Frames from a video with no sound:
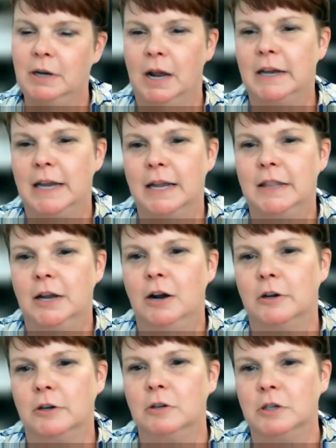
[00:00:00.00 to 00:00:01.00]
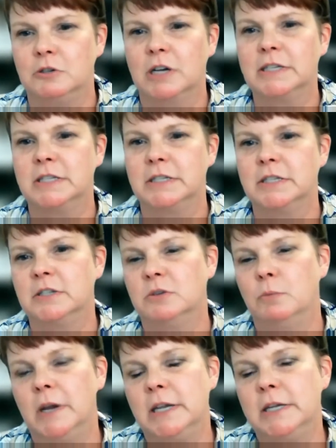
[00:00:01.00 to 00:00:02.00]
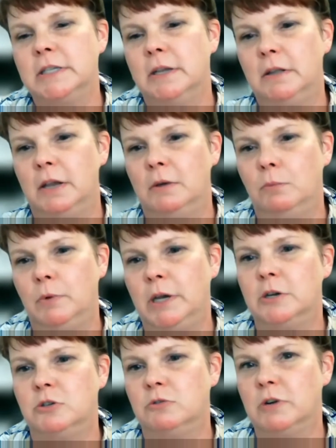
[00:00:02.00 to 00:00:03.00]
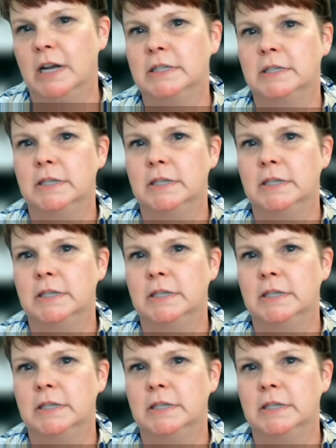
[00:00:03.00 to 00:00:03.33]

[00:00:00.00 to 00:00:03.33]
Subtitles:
again, the article addresses, is the ways that we address